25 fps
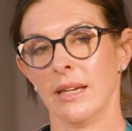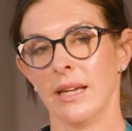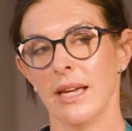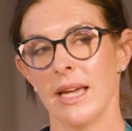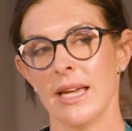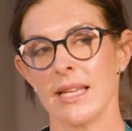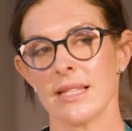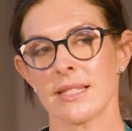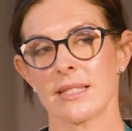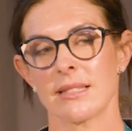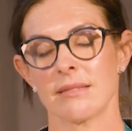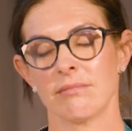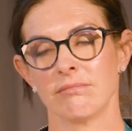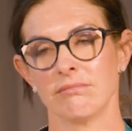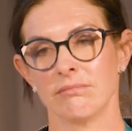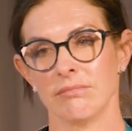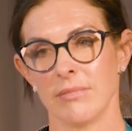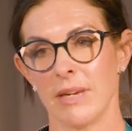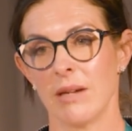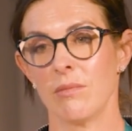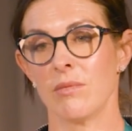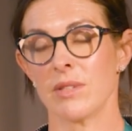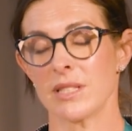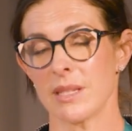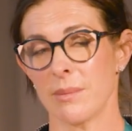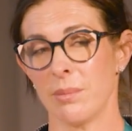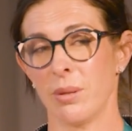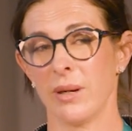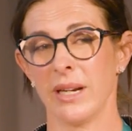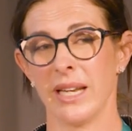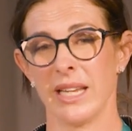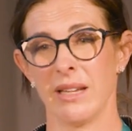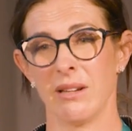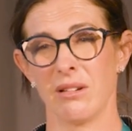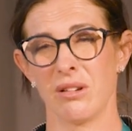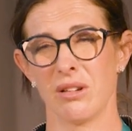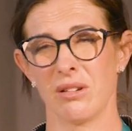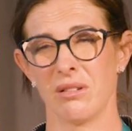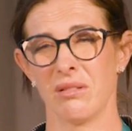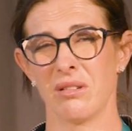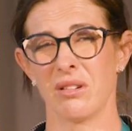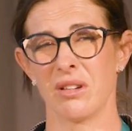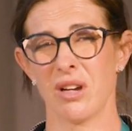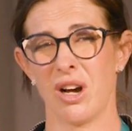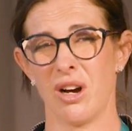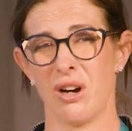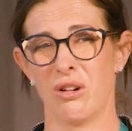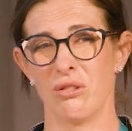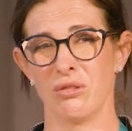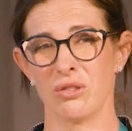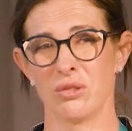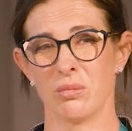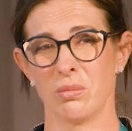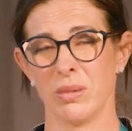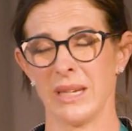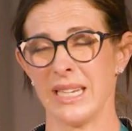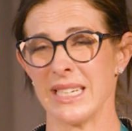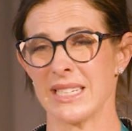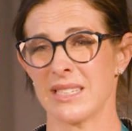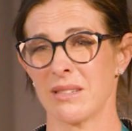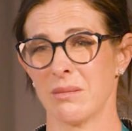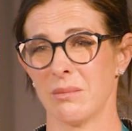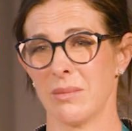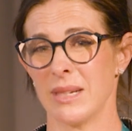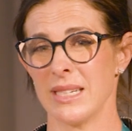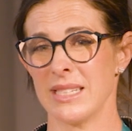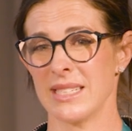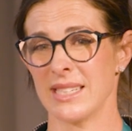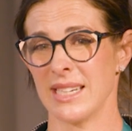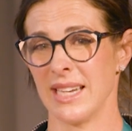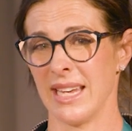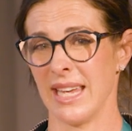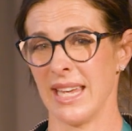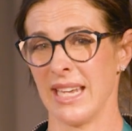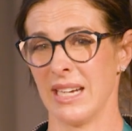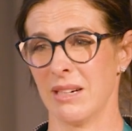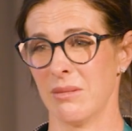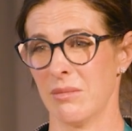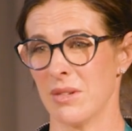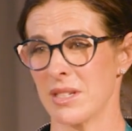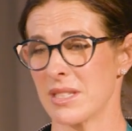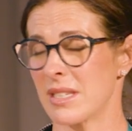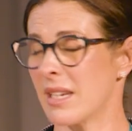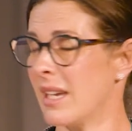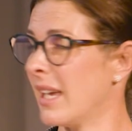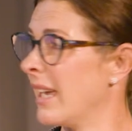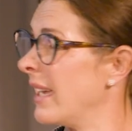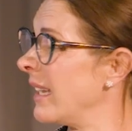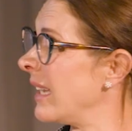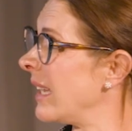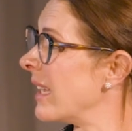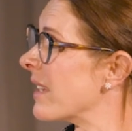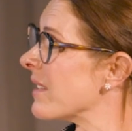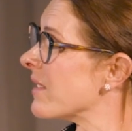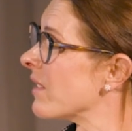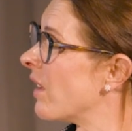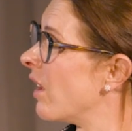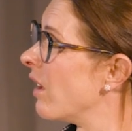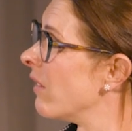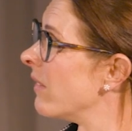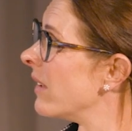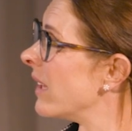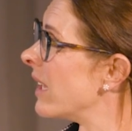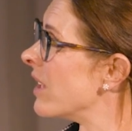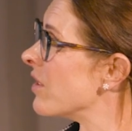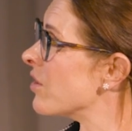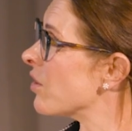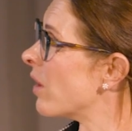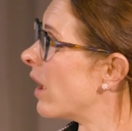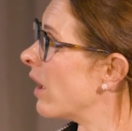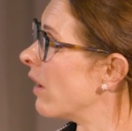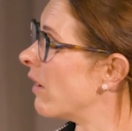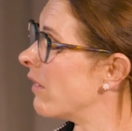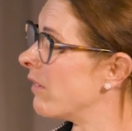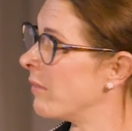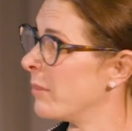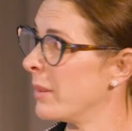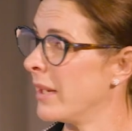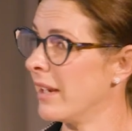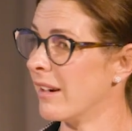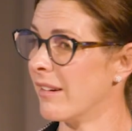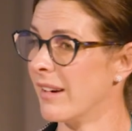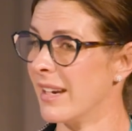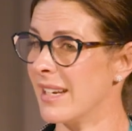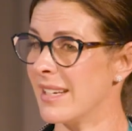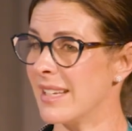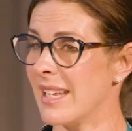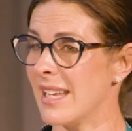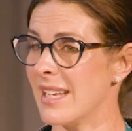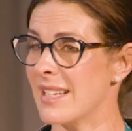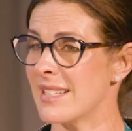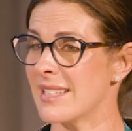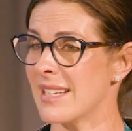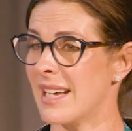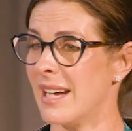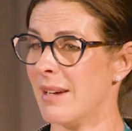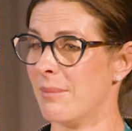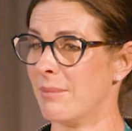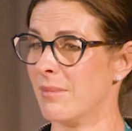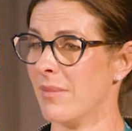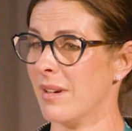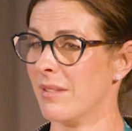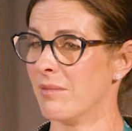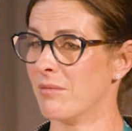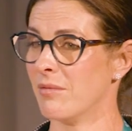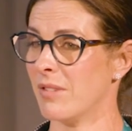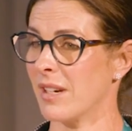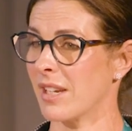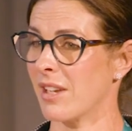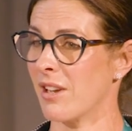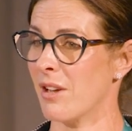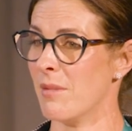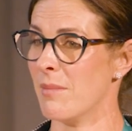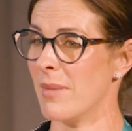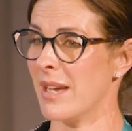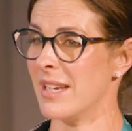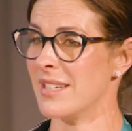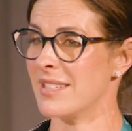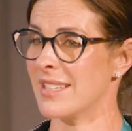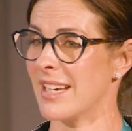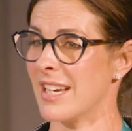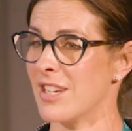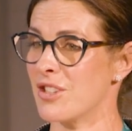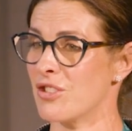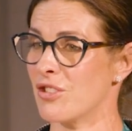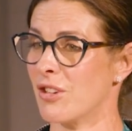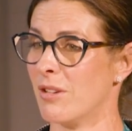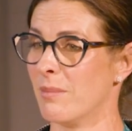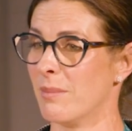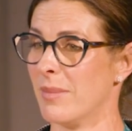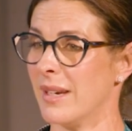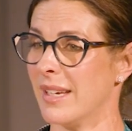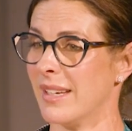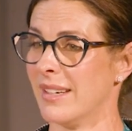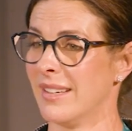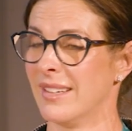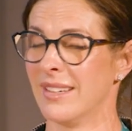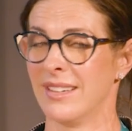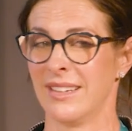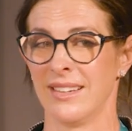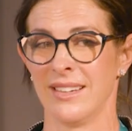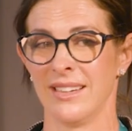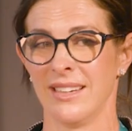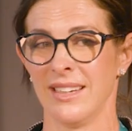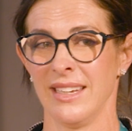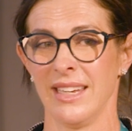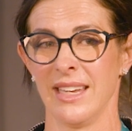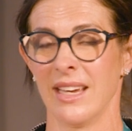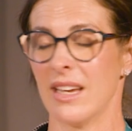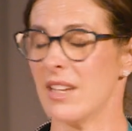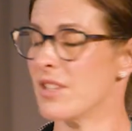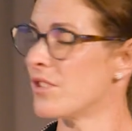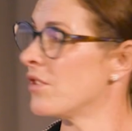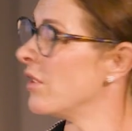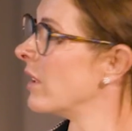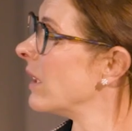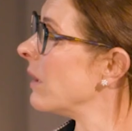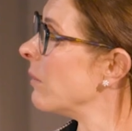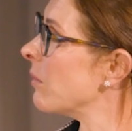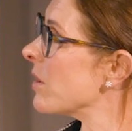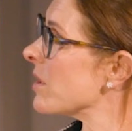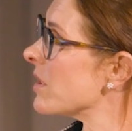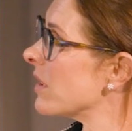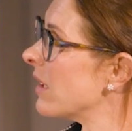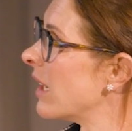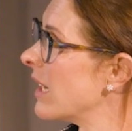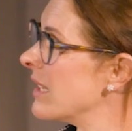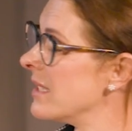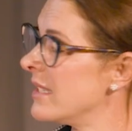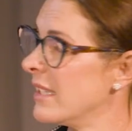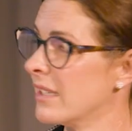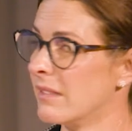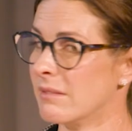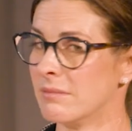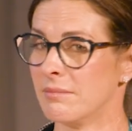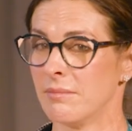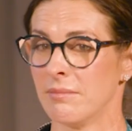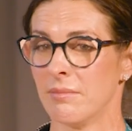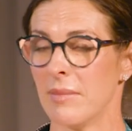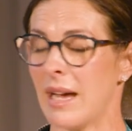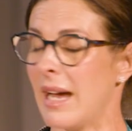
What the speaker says: it was a pretty cold, wet winter, and it was hideous over that dry off period, as Rico may touch on, but yeah, it certainly wasn't ideal.